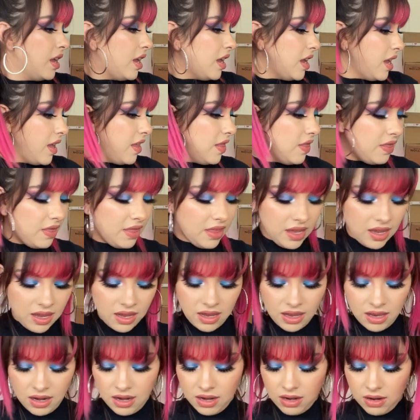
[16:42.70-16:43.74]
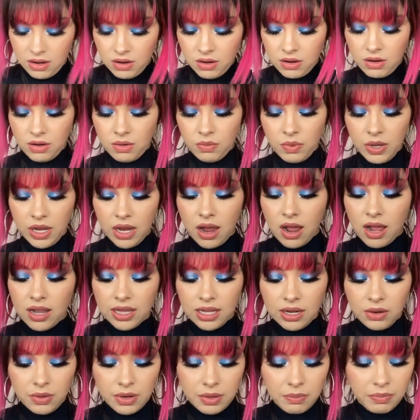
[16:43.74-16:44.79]
And then we got
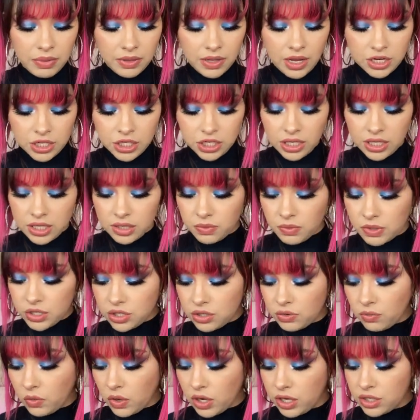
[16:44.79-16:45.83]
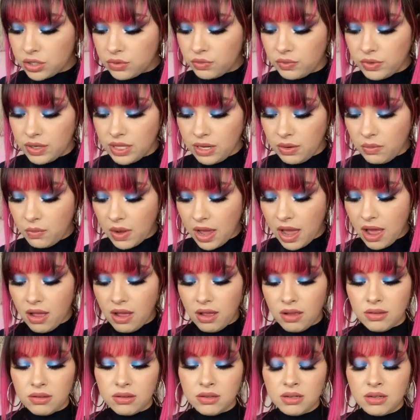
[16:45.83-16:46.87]
liquid blushes, which worked really
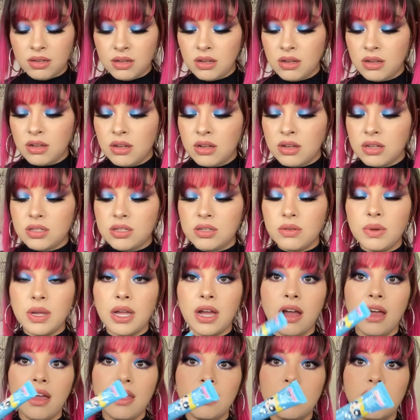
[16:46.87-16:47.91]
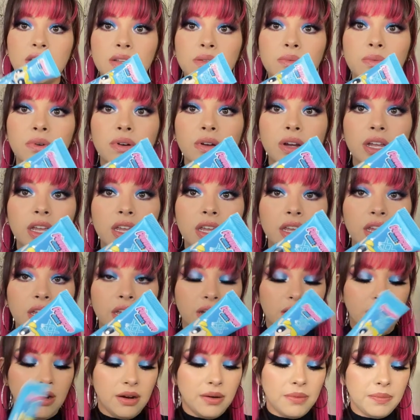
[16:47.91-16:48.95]
well. So we got this one right
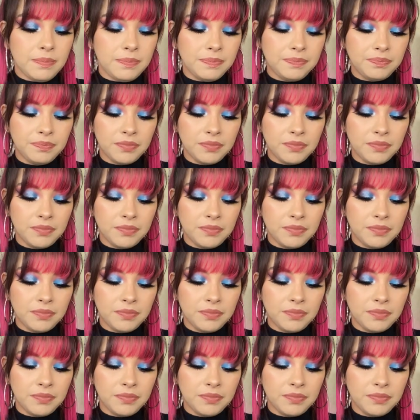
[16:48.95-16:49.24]
here.